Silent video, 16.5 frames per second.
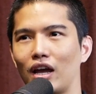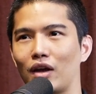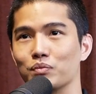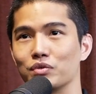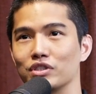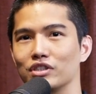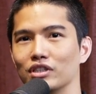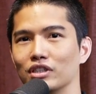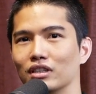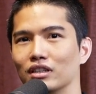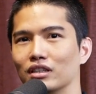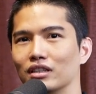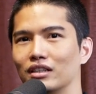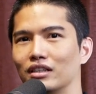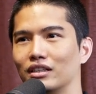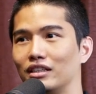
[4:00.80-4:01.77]
still
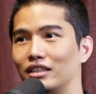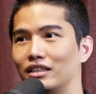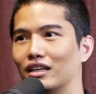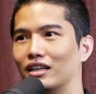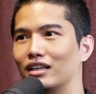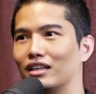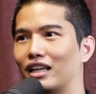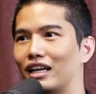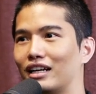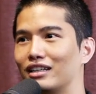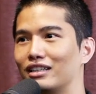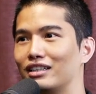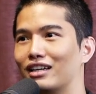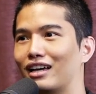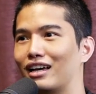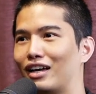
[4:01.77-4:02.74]
like
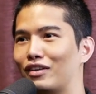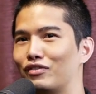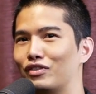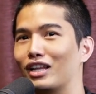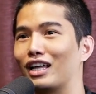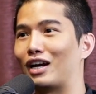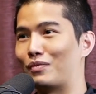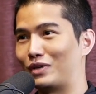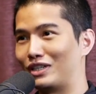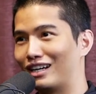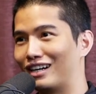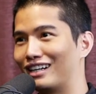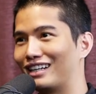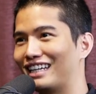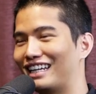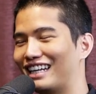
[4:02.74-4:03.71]
I feel like I'm a young
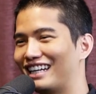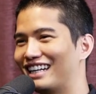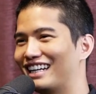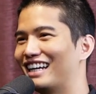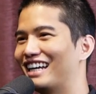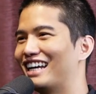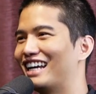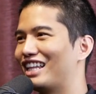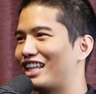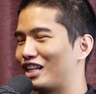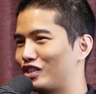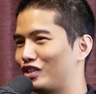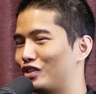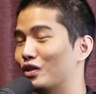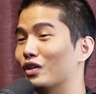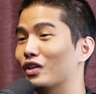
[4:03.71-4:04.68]
kid that's
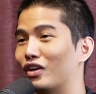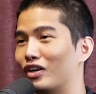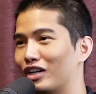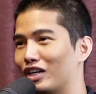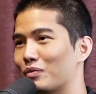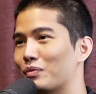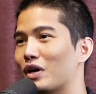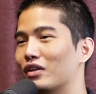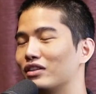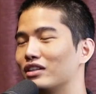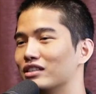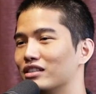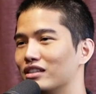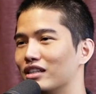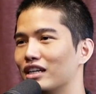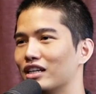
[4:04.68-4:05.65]
still learning about these
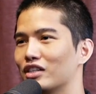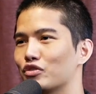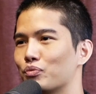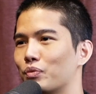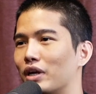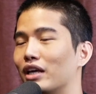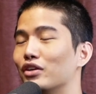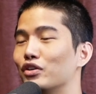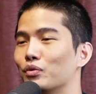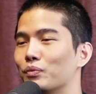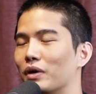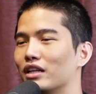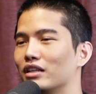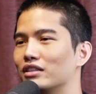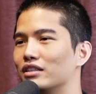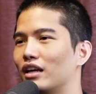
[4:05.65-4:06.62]
things, but I do
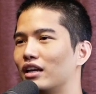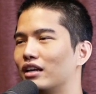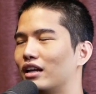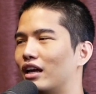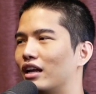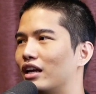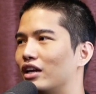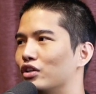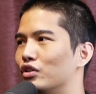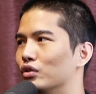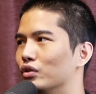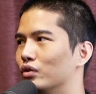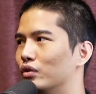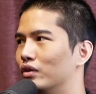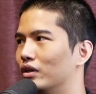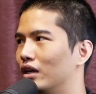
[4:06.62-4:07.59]
meditate and I
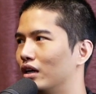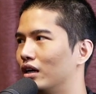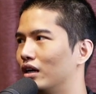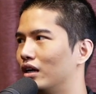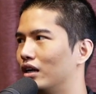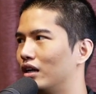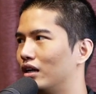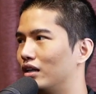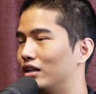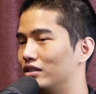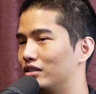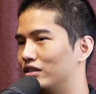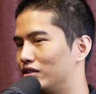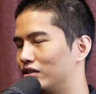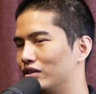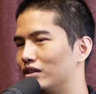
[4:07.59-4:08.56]
do listen
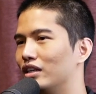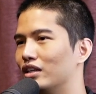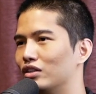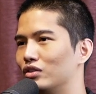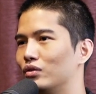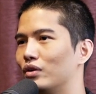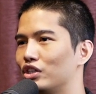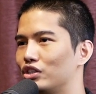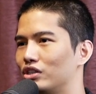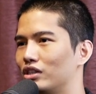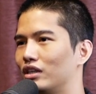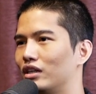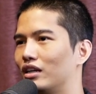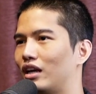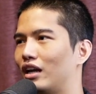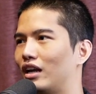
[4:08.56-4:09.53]
to the intuition,
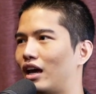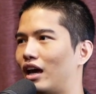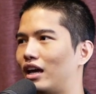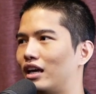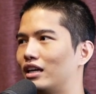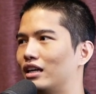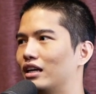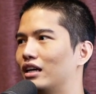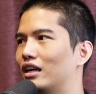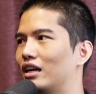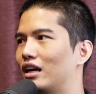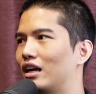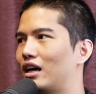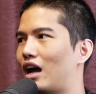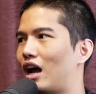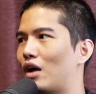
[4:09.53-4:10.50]
and
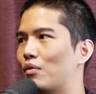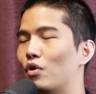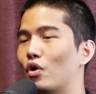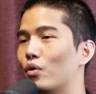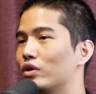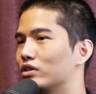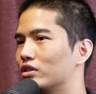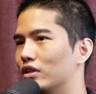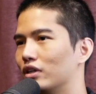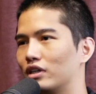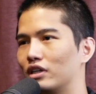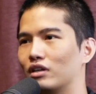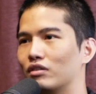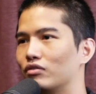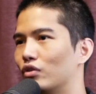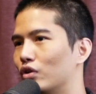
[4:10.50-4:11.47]
I'm always looking
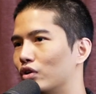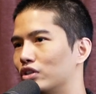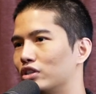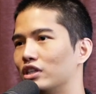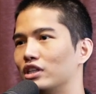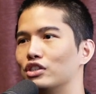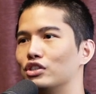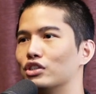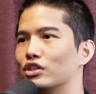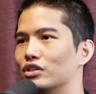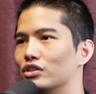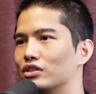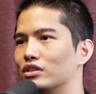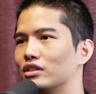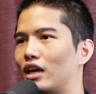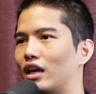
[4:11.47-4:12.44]
for
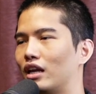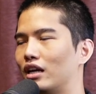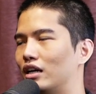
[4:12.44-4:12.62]
teachers and